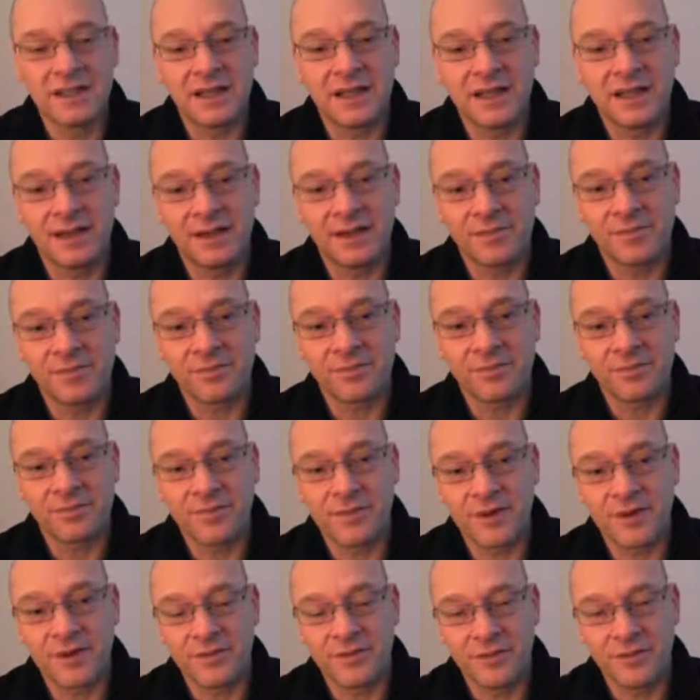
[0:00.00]
But
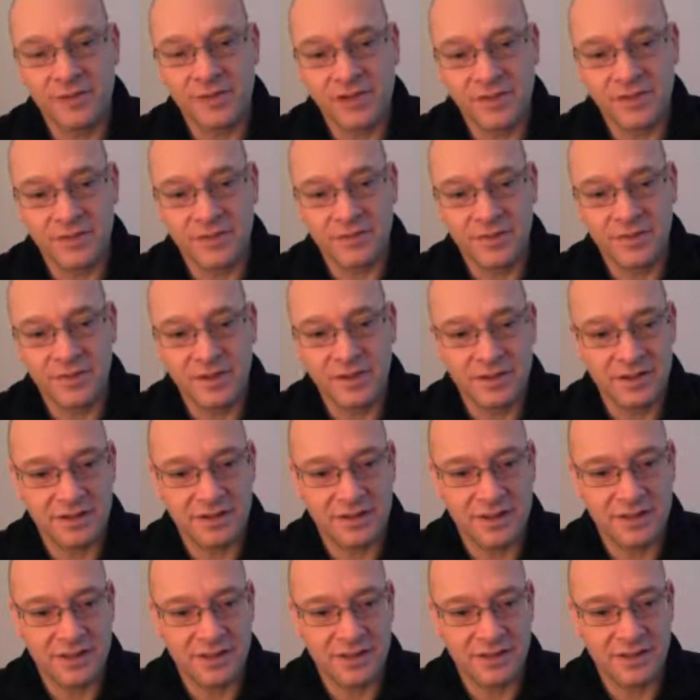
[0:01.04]
if you assume
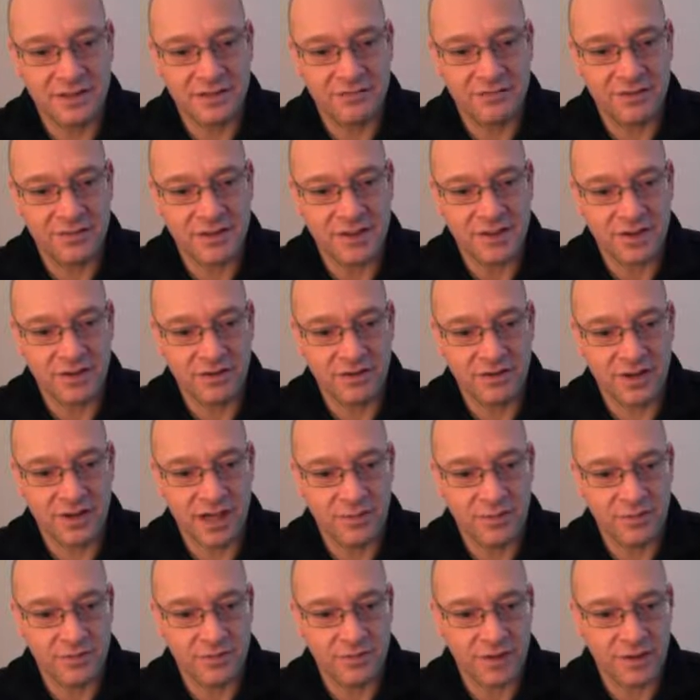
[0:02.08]
that return on
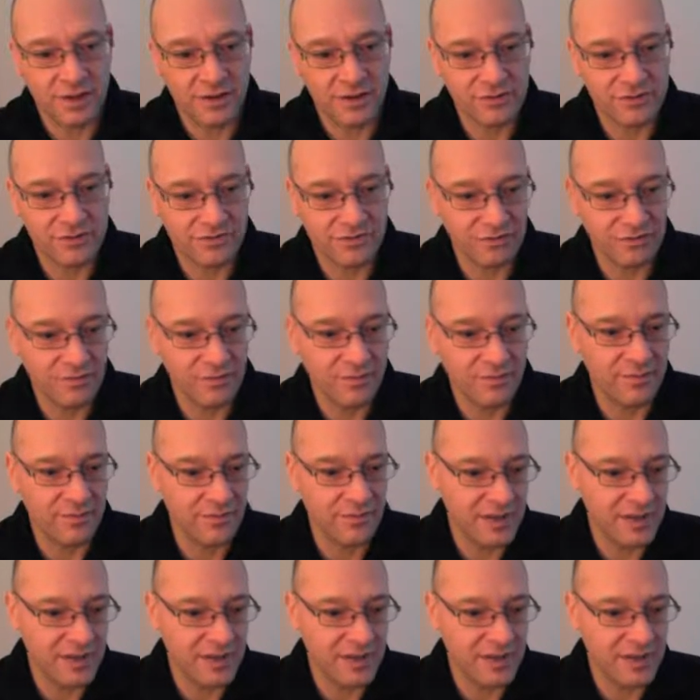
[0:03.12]
capital goes from